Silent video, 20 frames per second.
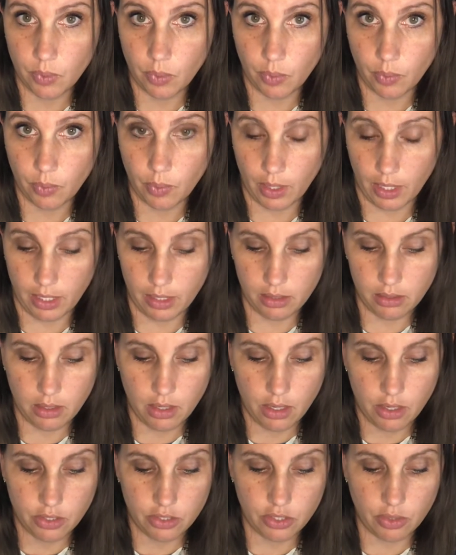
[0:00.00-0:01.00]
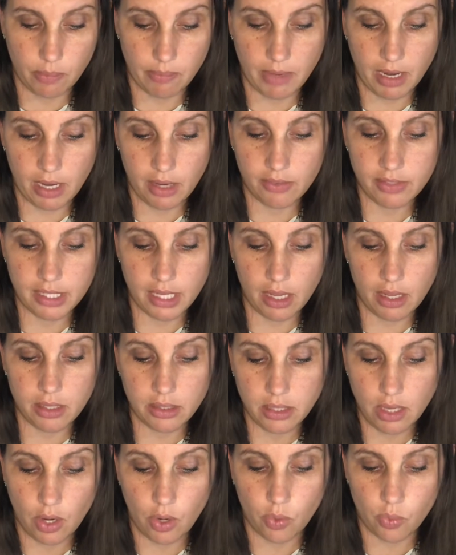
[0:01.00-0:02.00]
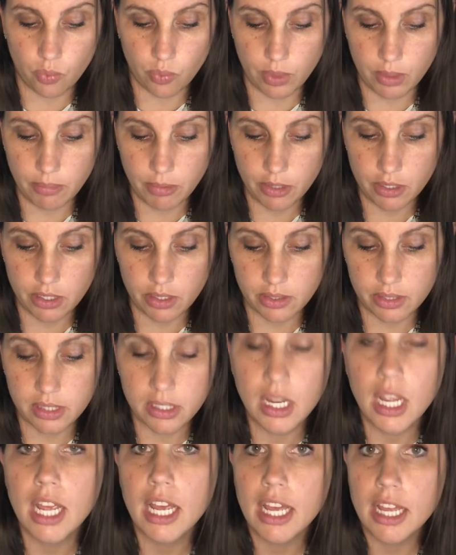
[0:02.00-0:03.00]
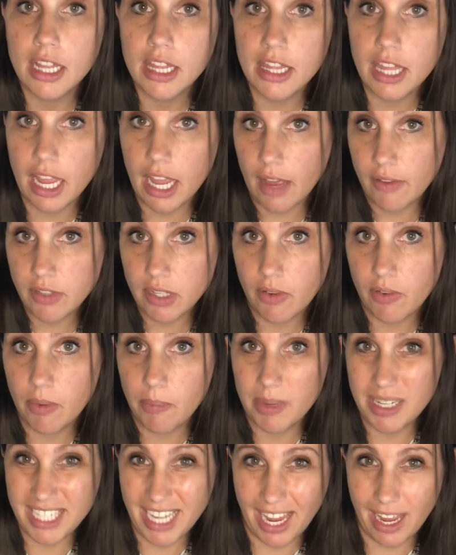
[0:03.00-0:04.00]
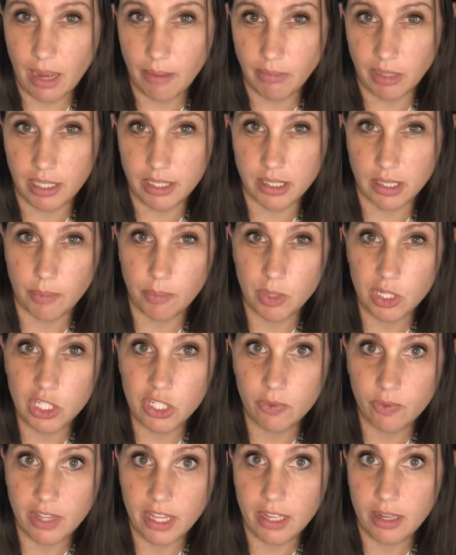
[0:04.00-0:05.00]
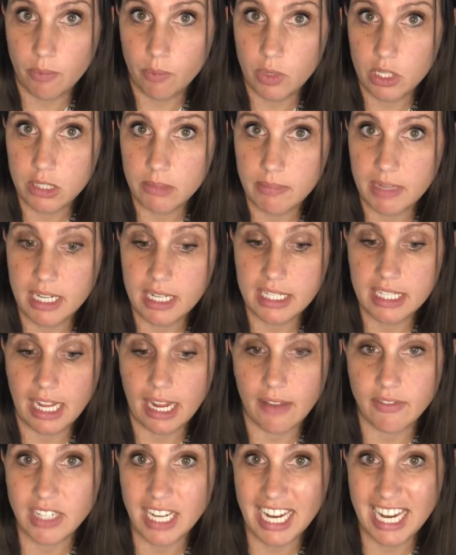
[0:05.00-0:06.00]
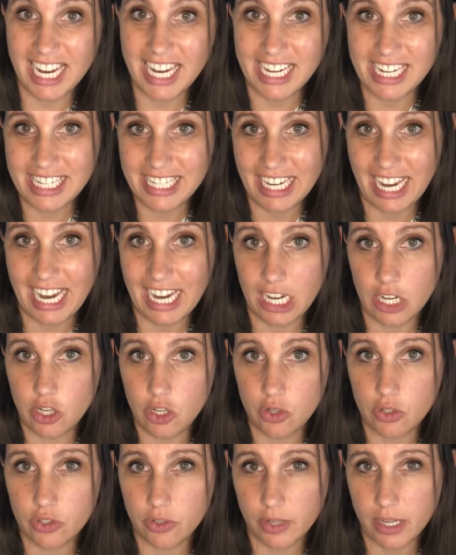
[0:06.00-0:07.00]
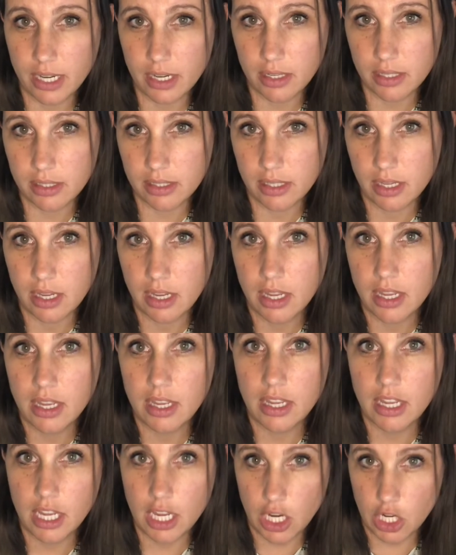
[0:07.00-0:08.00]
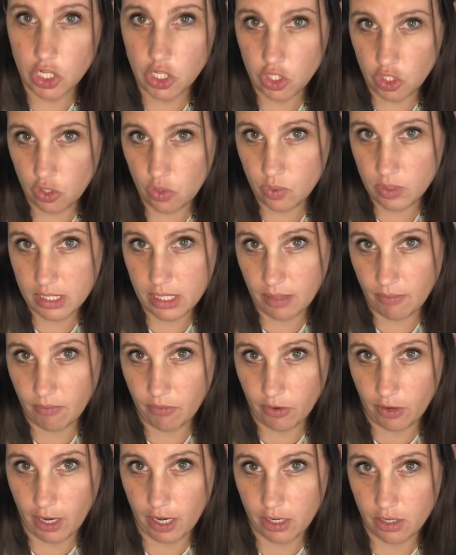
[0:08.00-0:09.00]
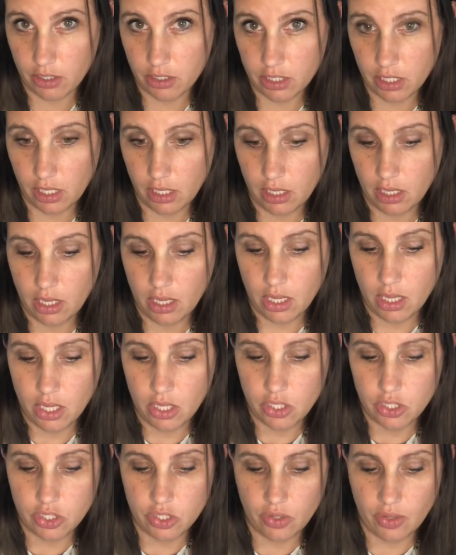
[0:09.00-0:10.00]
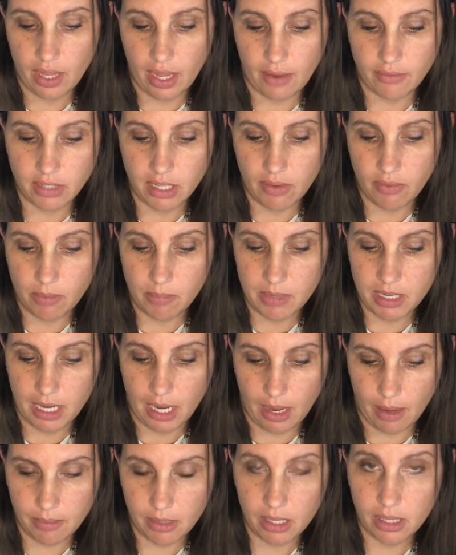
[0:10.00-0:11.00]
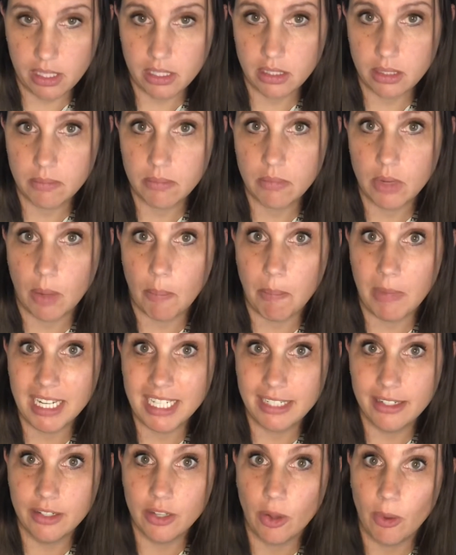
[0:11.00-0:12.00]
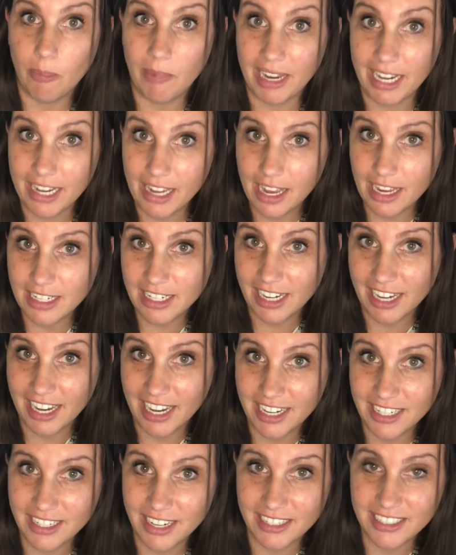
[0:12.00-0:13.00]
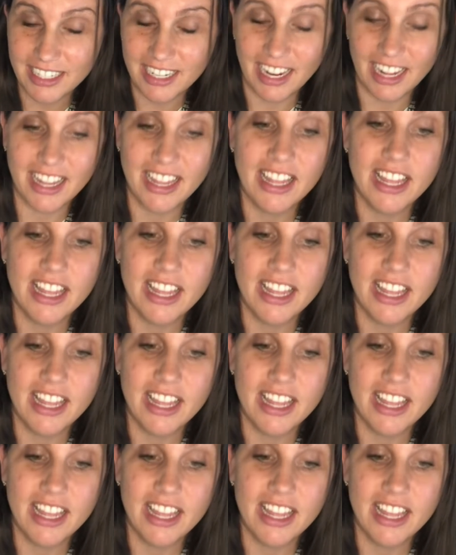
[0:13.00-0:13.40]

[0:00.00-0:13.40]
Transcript: Okay, so made of cells, reproduced. They have to have a metabolism, which means they have to intake nutrients and use them for energy. So they have to have a metabolism. Oh my gosh, I can't talk today.